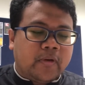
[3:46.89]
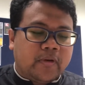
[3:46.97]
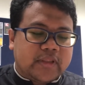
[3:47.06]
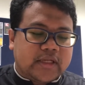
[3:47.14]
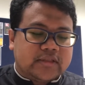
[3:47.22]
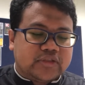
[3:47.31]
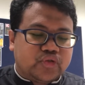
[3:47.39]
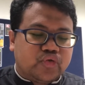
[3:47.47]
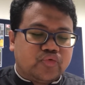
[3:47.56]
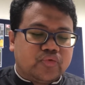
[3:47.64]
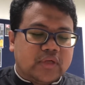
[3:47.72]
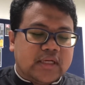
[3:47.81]
than 2
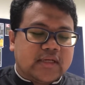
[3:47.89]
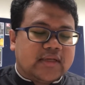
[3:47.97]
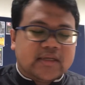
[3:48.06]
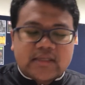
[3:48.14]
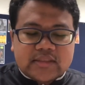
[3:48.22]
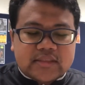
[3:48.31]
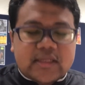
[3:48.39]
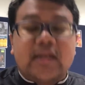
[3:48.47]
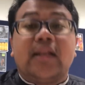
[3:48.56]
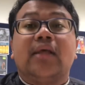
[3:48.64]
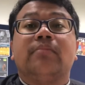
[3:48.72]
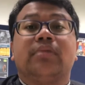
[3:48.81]

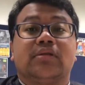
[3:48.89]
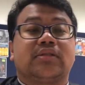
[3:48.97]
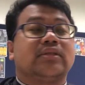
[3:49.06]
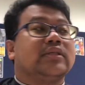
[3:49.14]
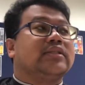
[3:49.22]
syllables.